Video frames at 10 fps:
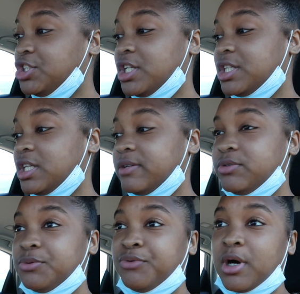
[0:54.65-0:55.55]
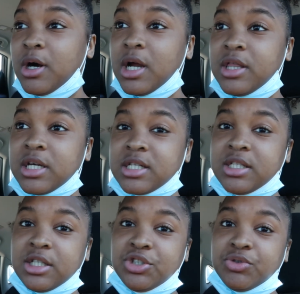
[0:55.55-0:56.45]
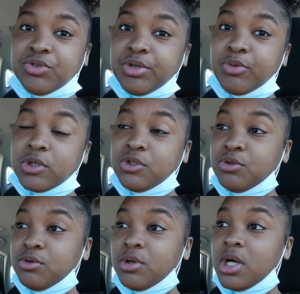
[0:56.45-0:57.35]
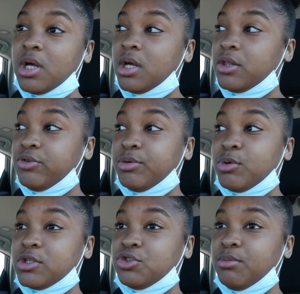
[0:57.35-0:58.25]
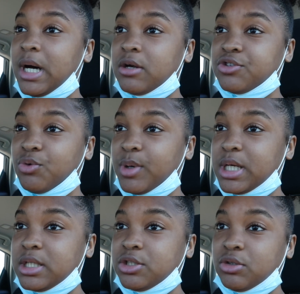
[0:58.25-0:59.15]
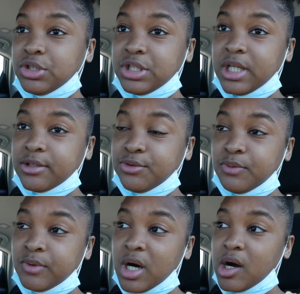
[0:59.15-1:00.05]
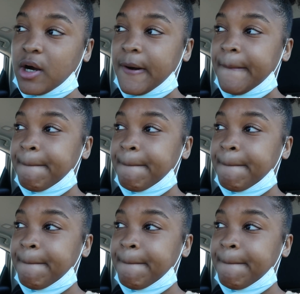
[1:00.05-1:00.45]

She doesn't live too far. I think it says she was 3.2 miles away, so she's not too far.